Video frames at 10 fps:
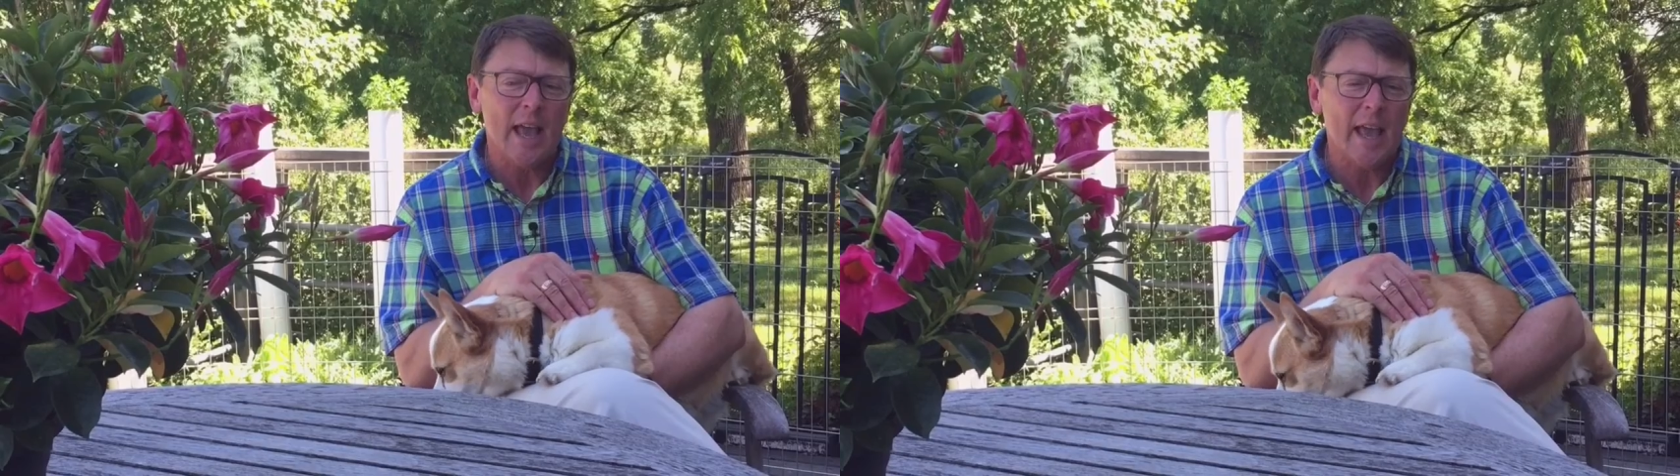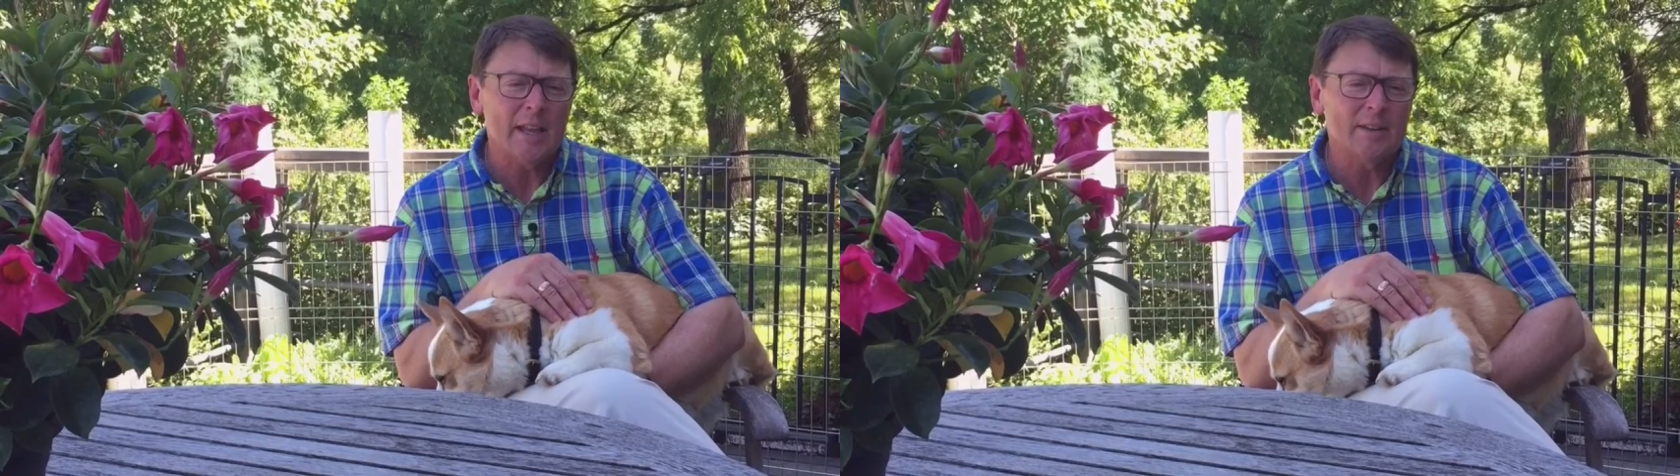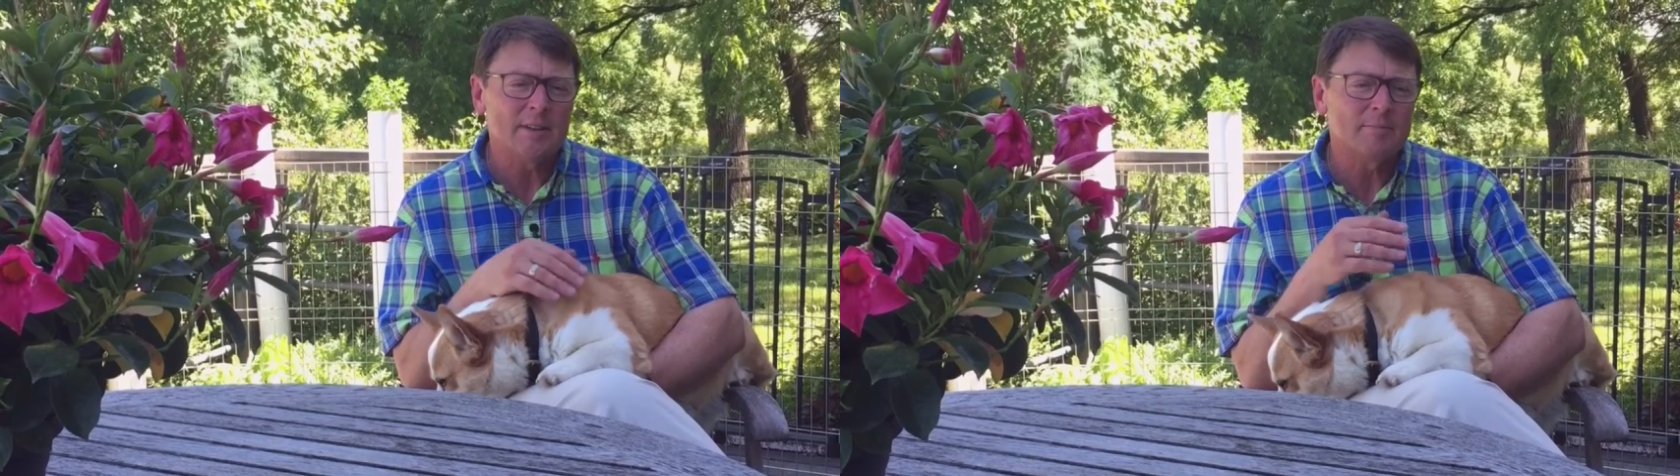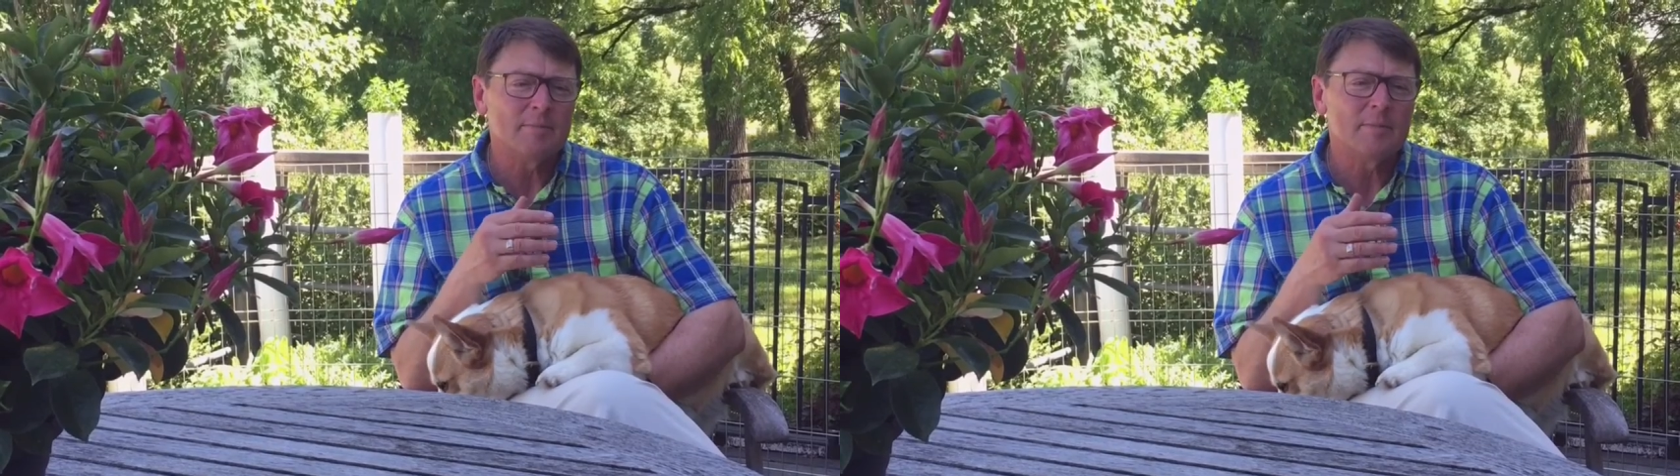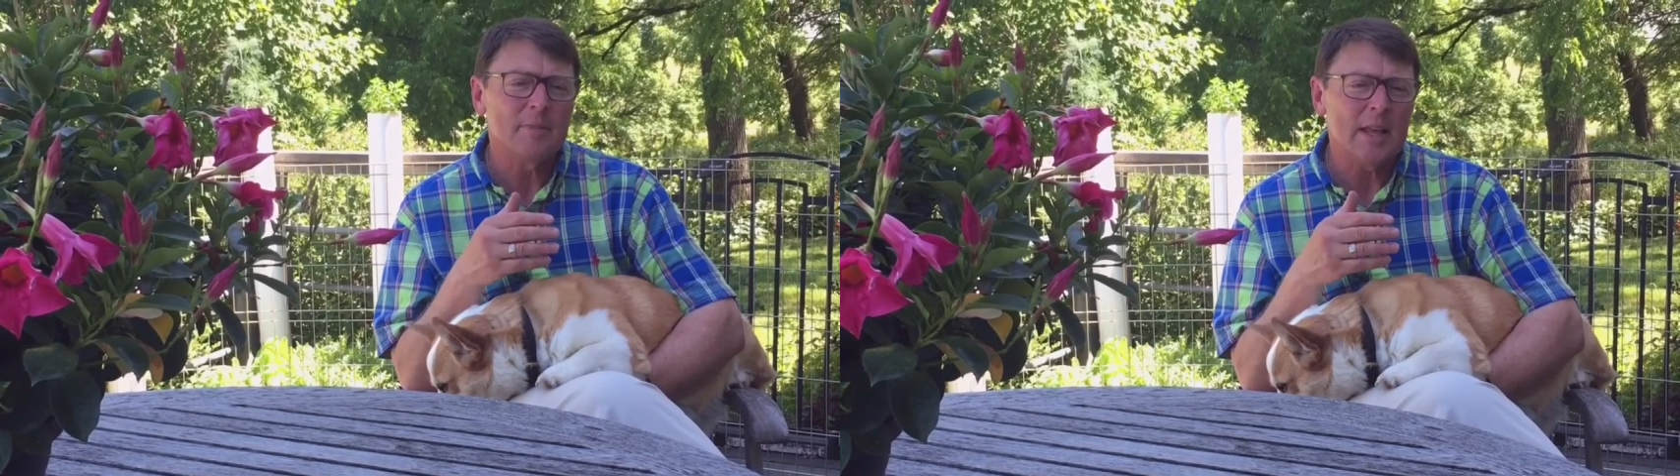and
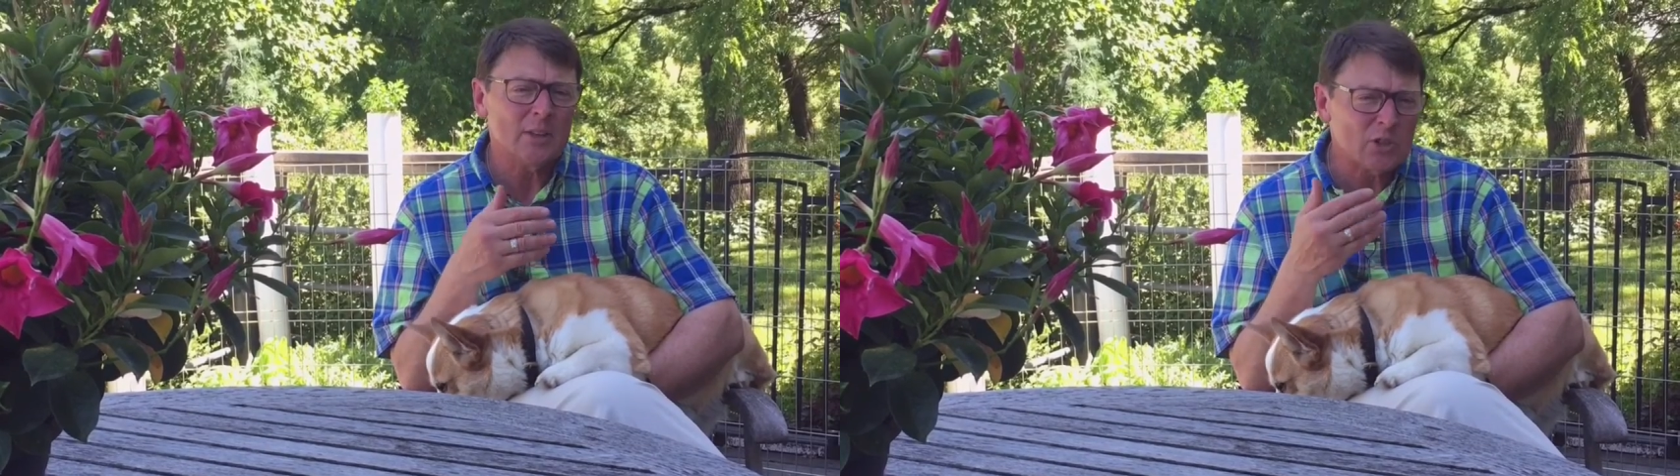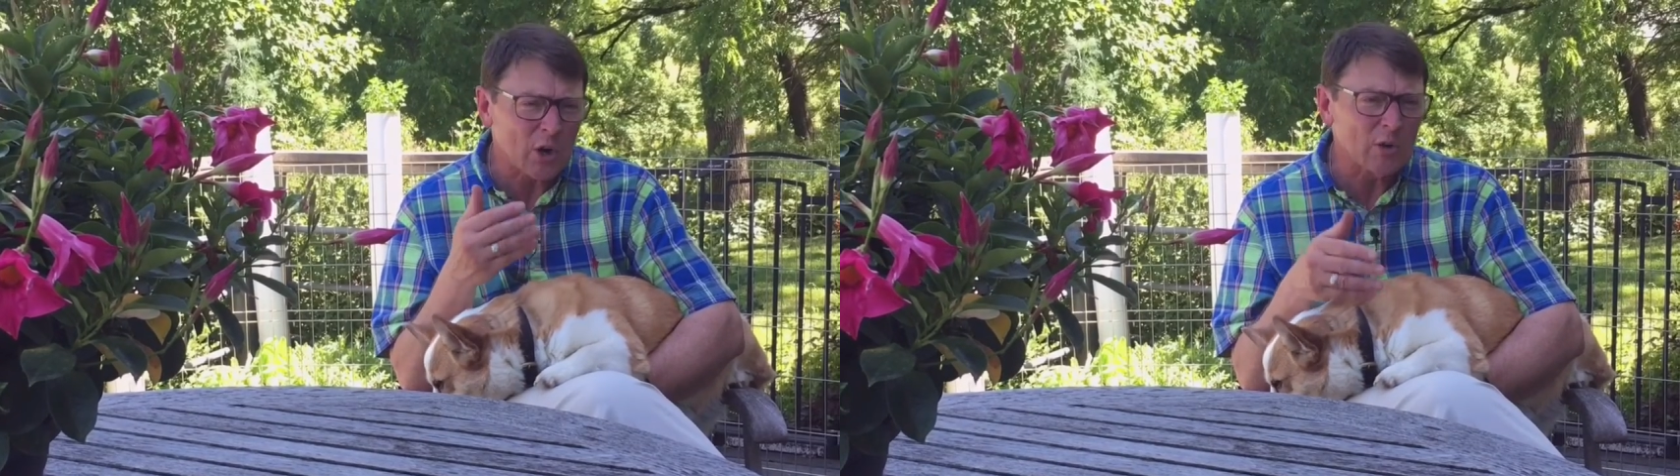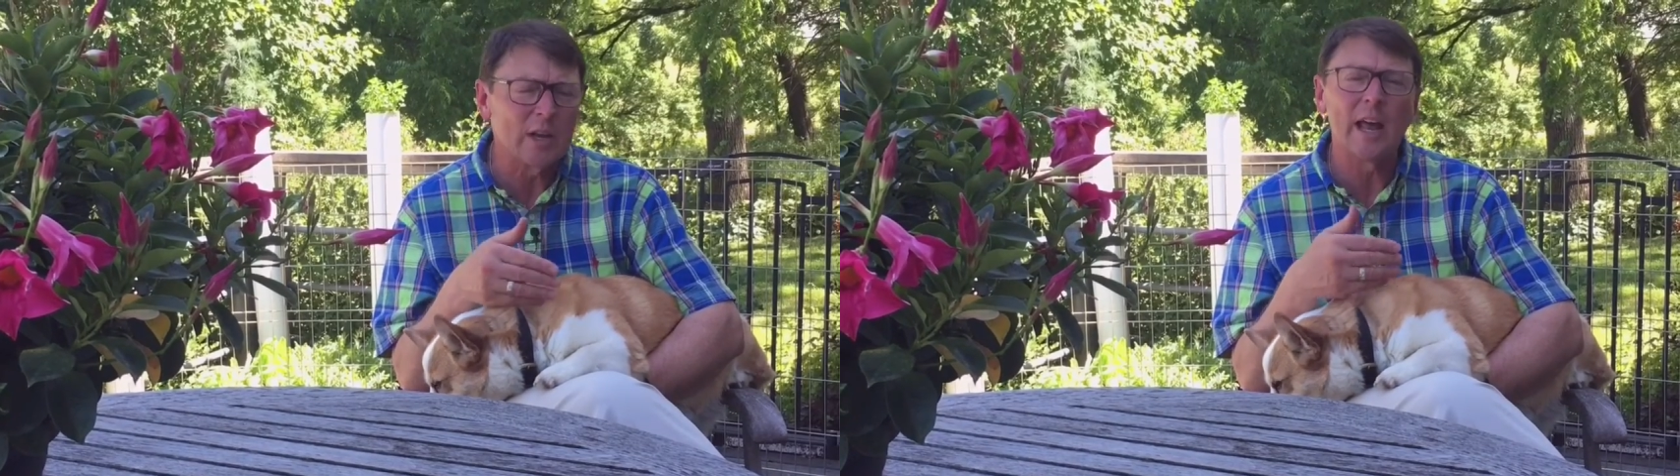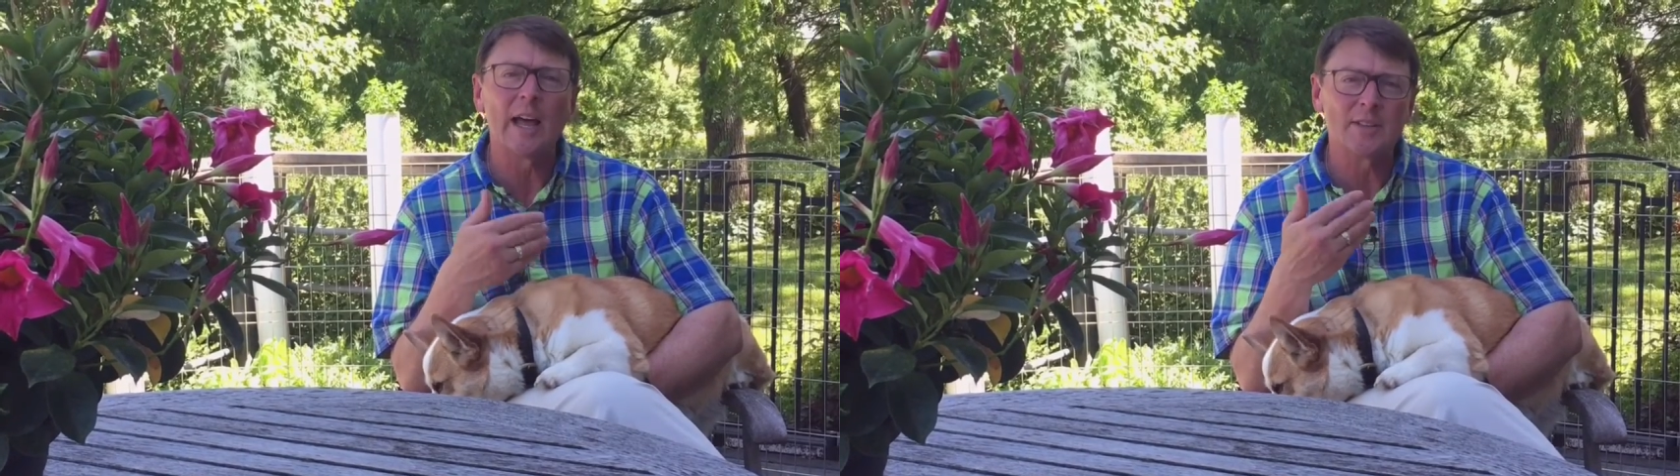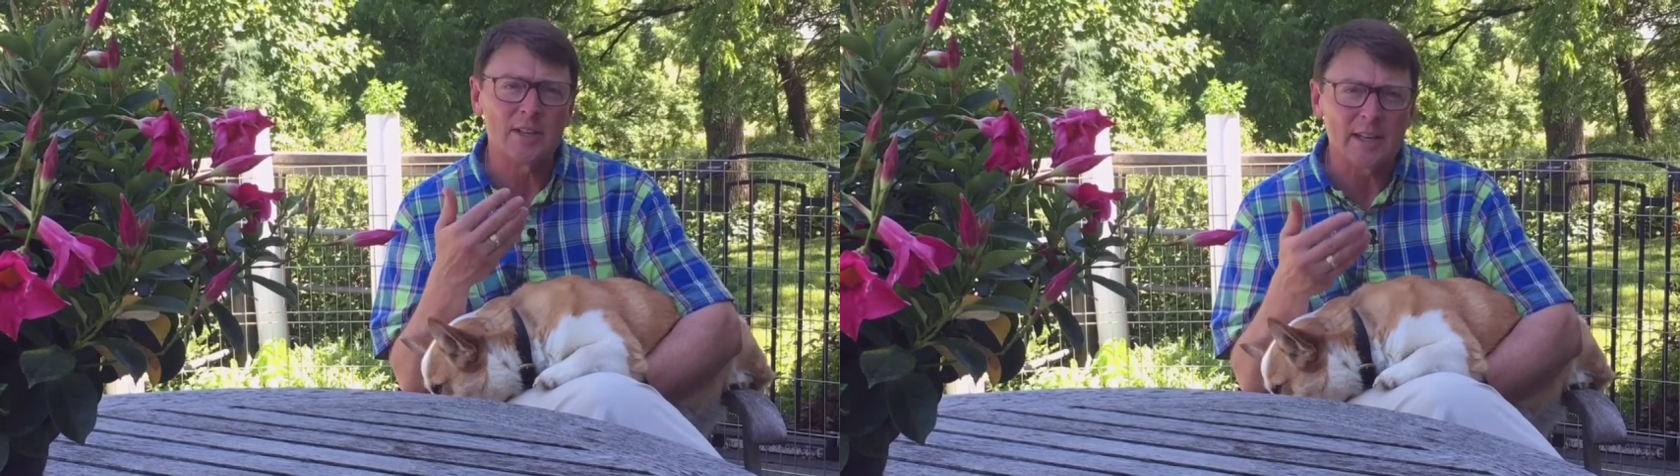
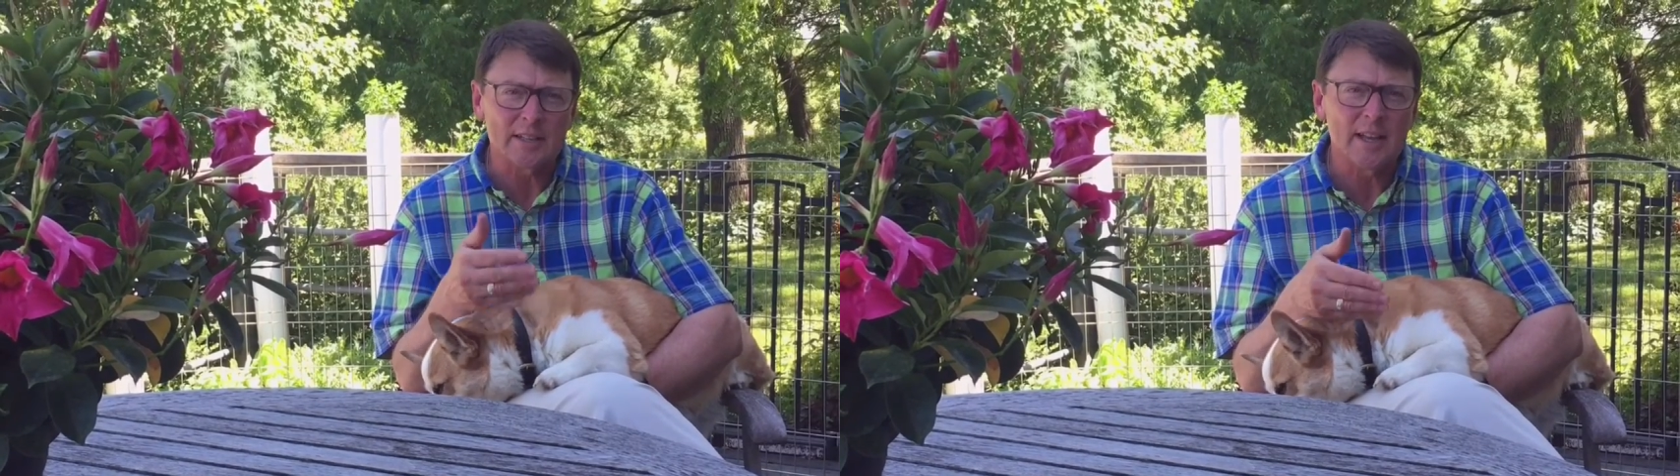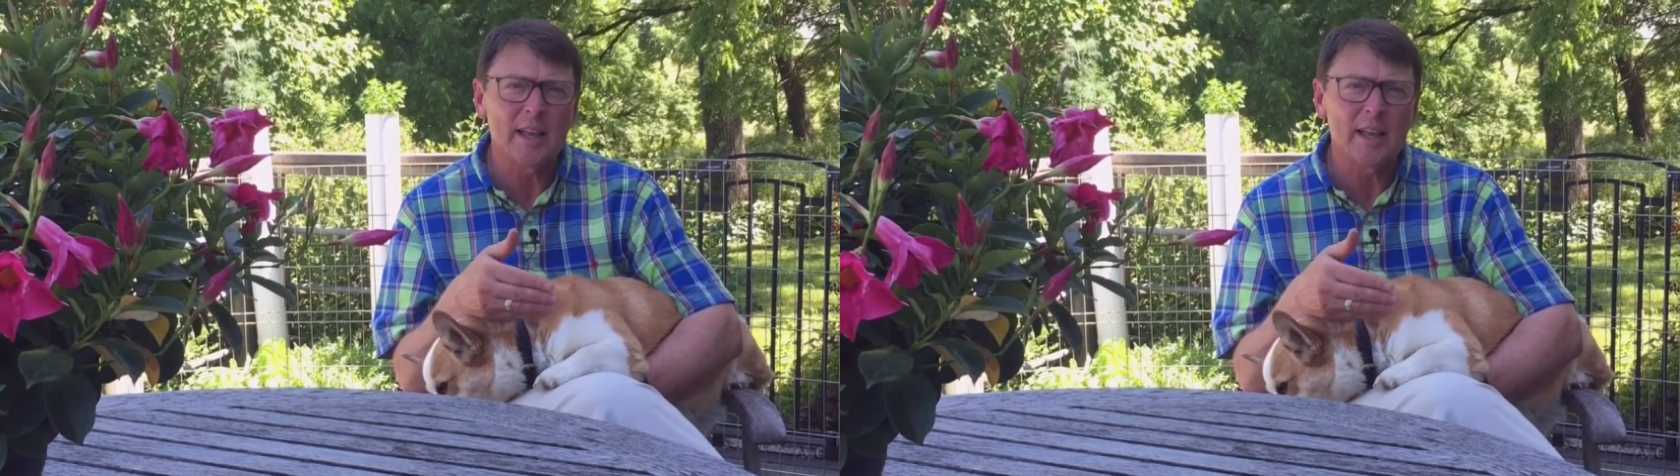internalizing